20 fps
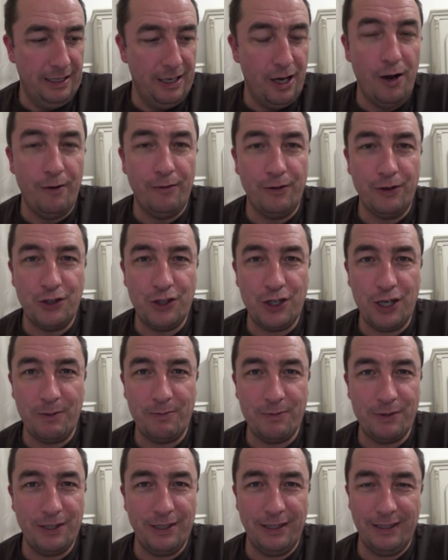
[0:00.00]
oven
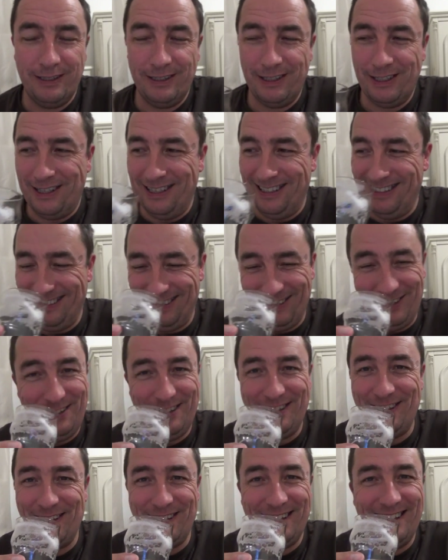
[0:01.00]
chips.
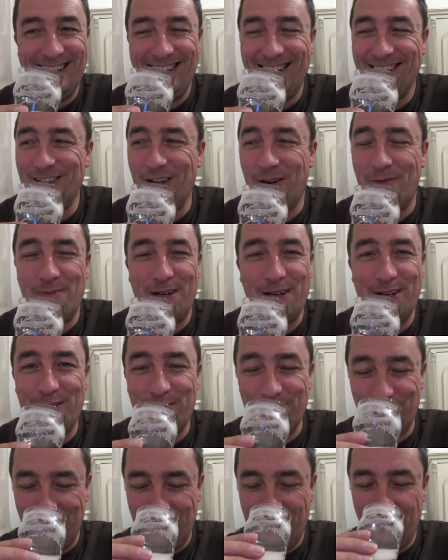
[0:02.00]
Not my
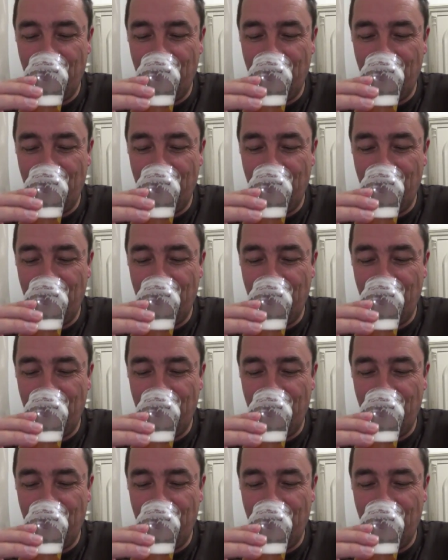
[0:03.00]
own.